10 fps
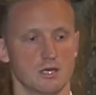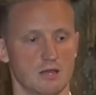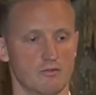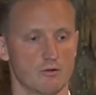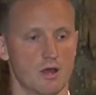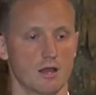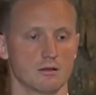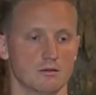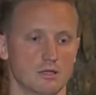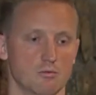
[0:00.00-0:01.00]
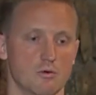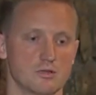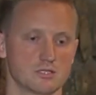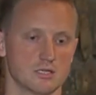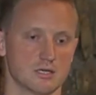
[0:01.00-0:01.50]
If they're not, what
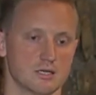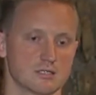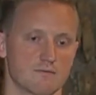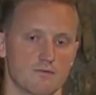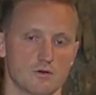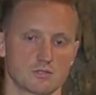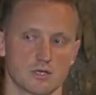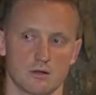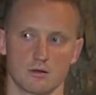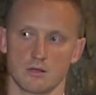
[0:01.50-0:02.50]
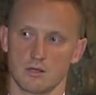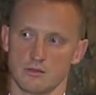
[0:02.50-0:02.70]
we see is folks that are